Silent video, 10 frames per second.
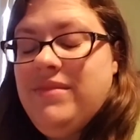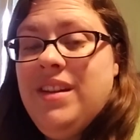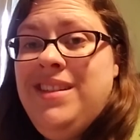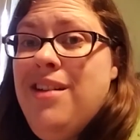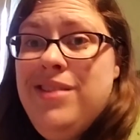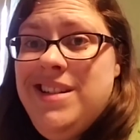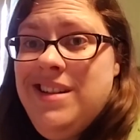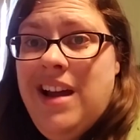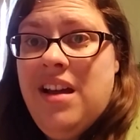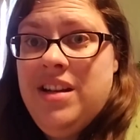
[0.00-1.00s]
Not only did
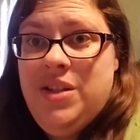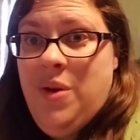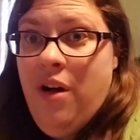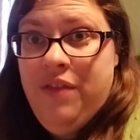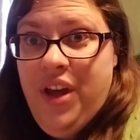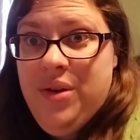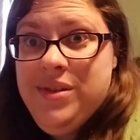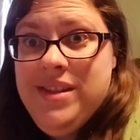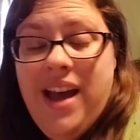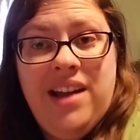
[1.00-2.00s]
I do all
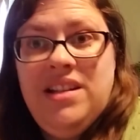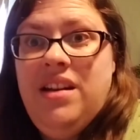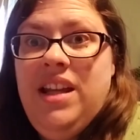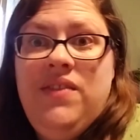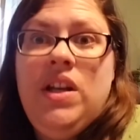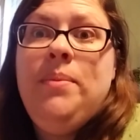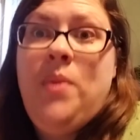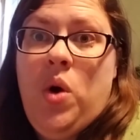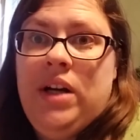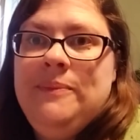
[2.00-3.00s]
those, I did even
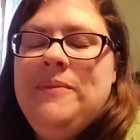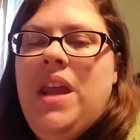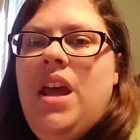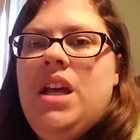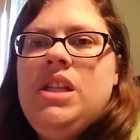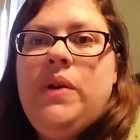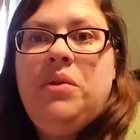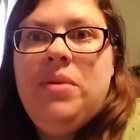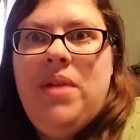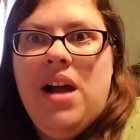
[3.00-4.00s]
more. So I
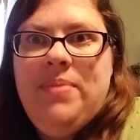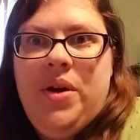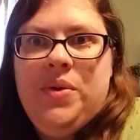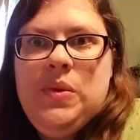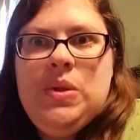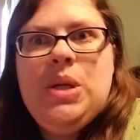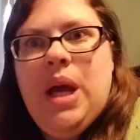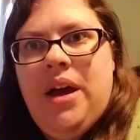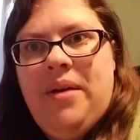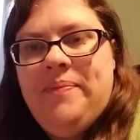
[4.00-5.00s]
wrote a blog post
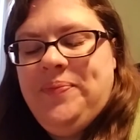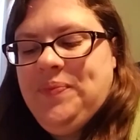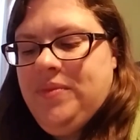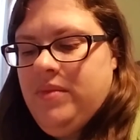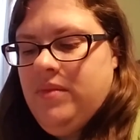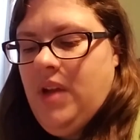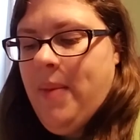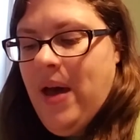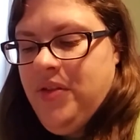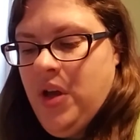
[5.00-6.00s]

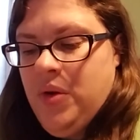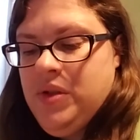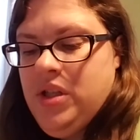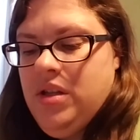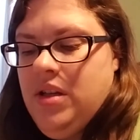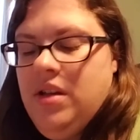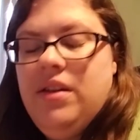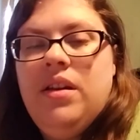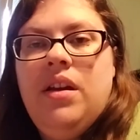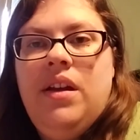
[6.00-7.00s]
about those
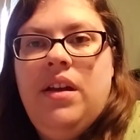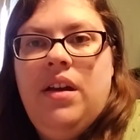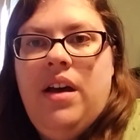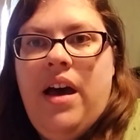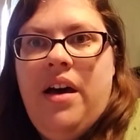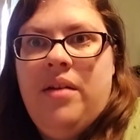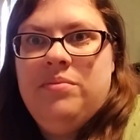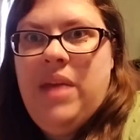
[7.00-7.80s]
and